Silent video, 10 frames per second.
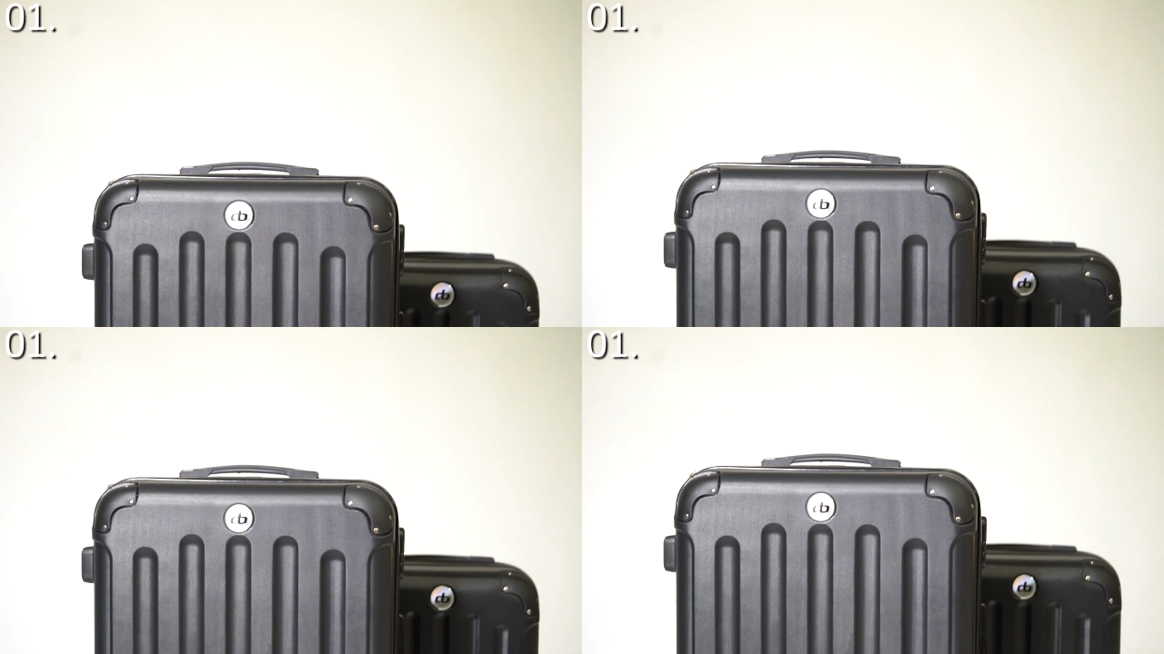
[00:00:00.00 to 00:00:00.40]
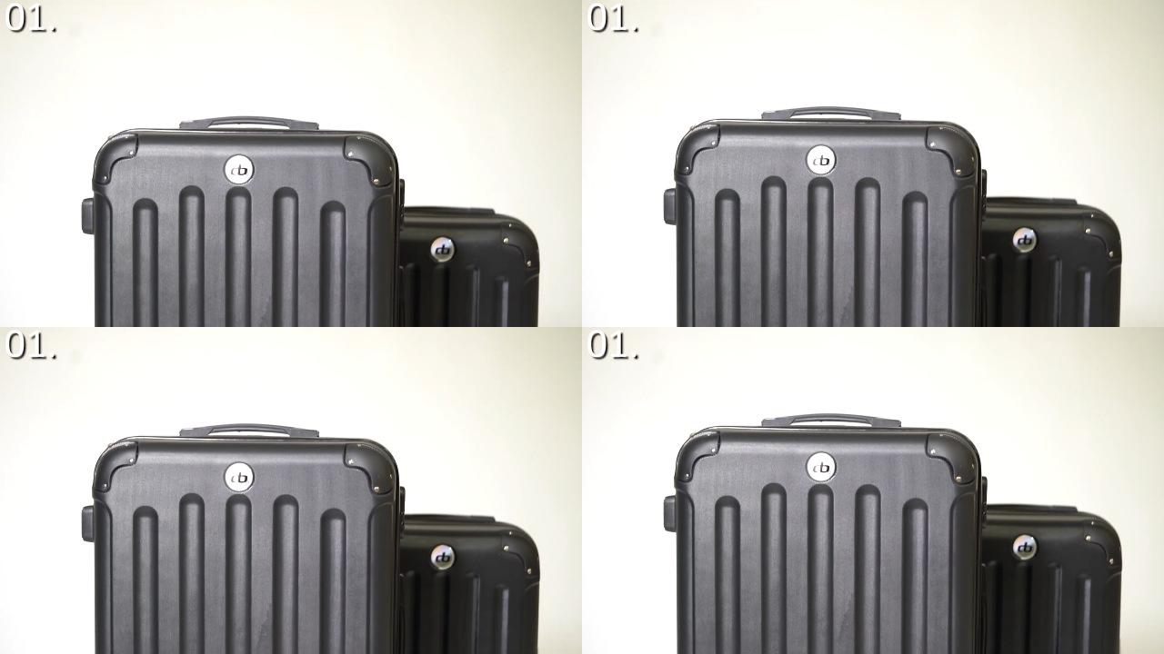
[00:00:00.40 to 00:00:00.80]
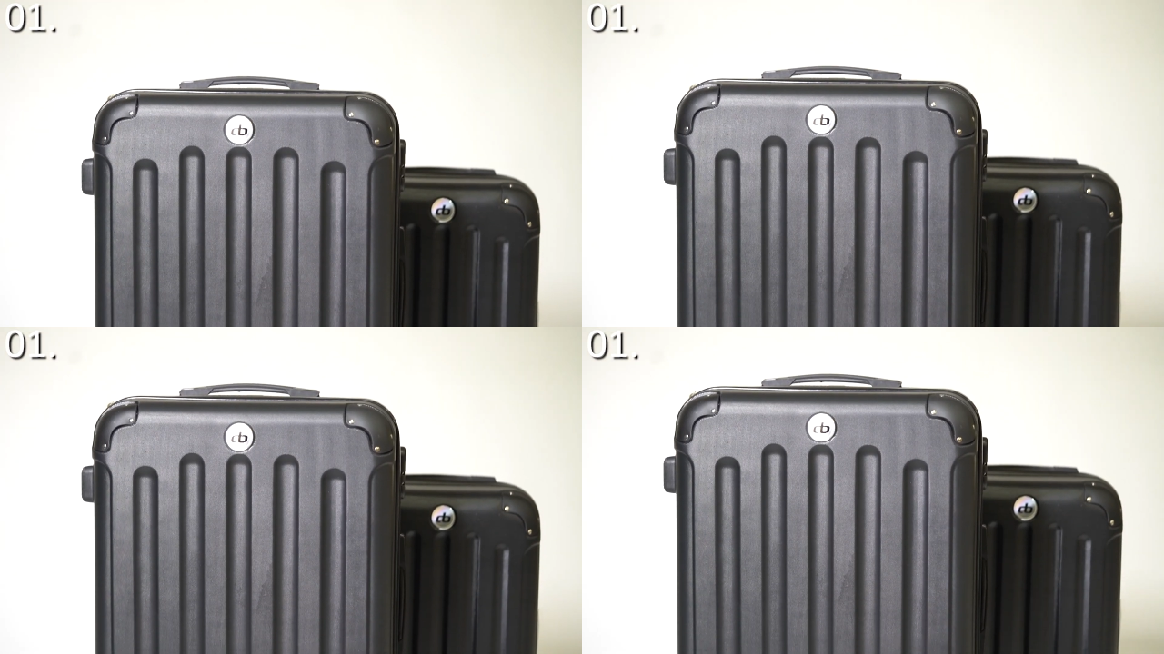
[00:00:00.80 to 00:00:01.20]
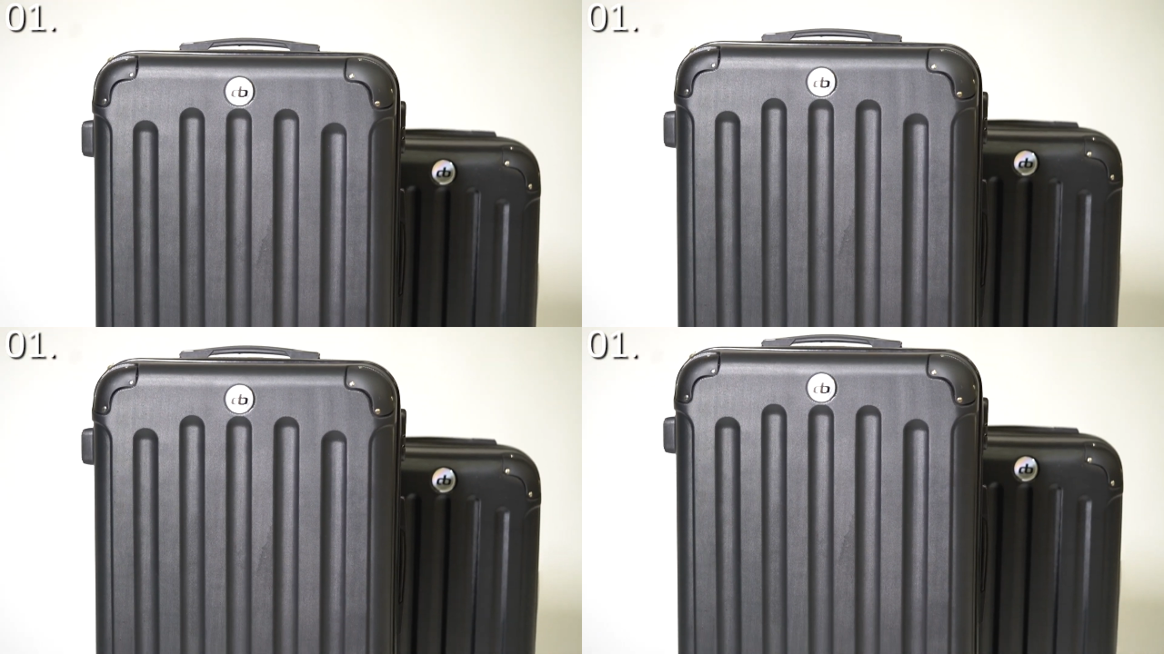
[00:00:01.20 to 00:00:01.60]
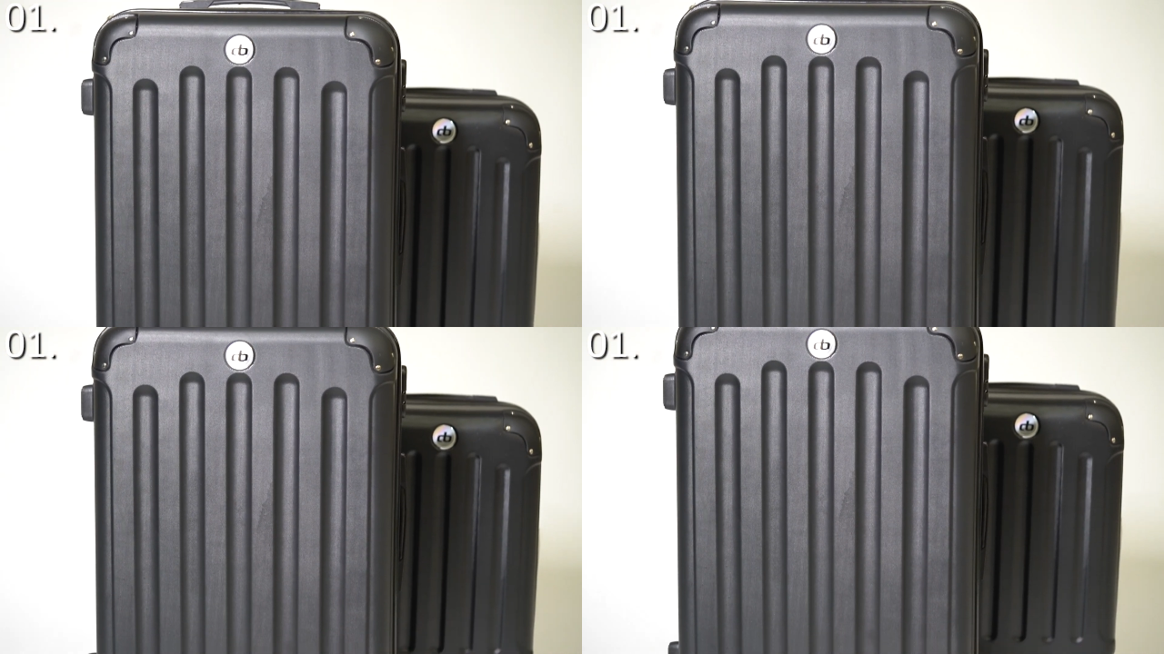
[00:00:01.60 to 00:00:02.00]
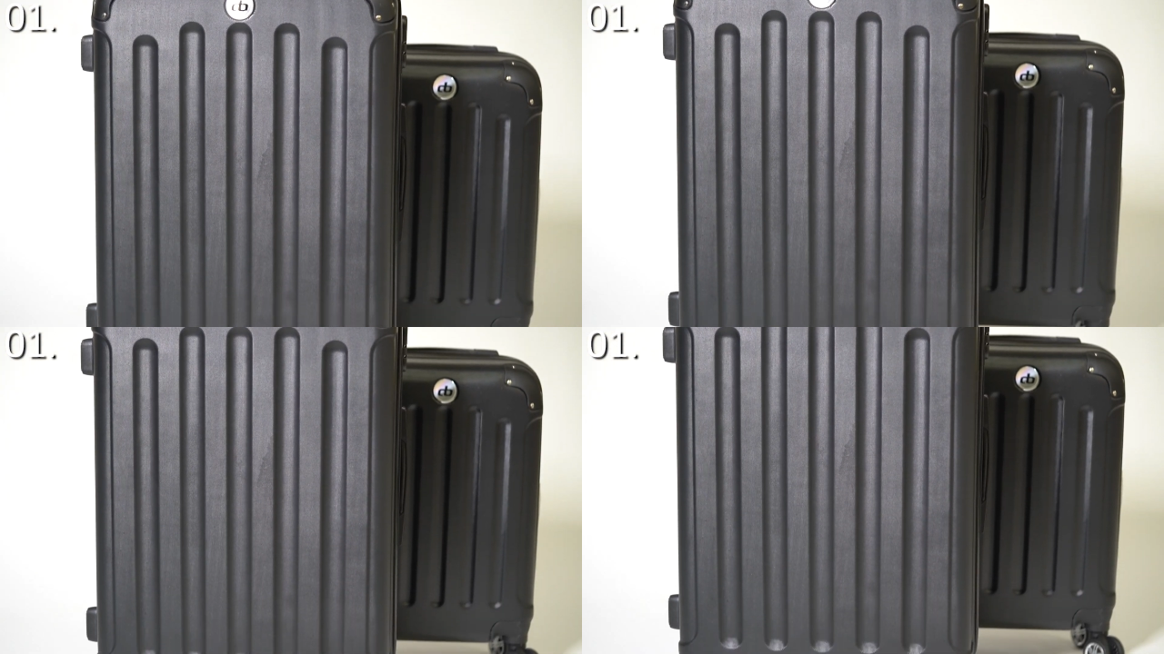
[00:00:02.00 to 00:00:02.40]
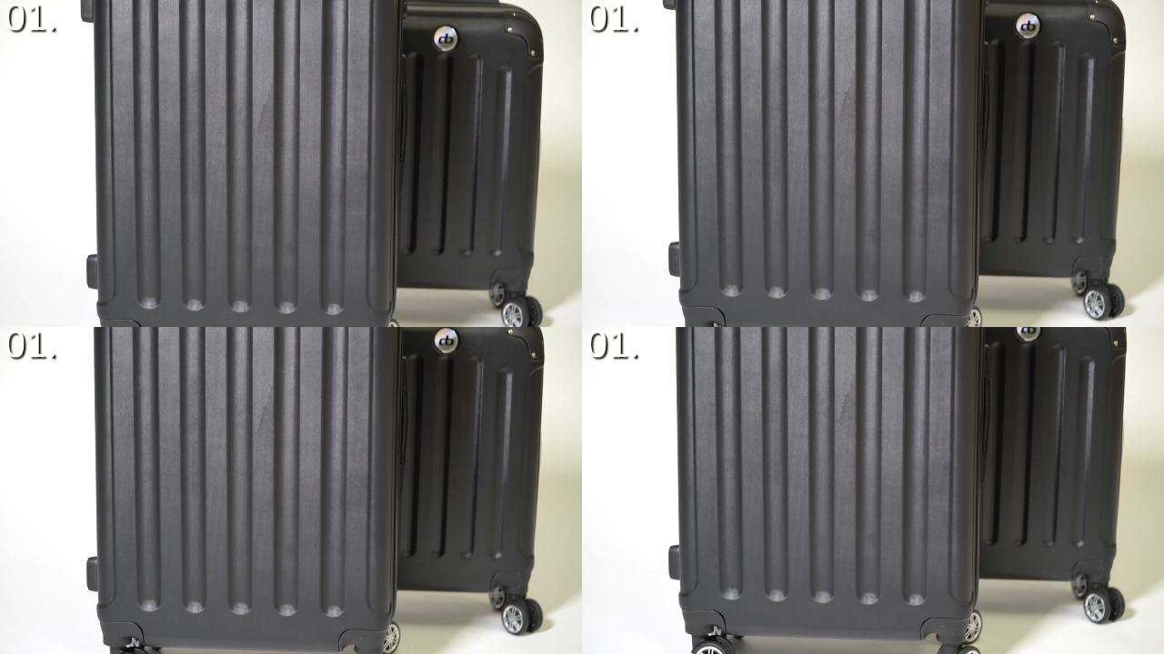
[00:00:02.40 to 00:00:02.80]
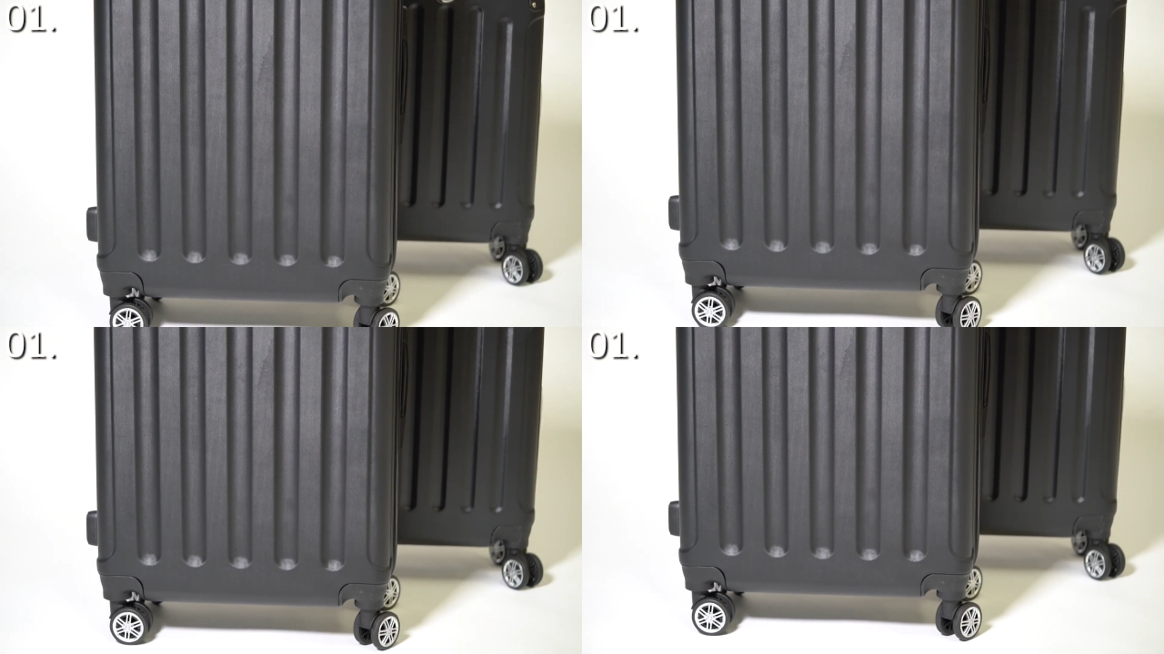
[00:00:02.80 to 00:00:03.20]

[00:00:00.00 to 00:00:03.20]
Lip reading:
[unreadable: no face in view]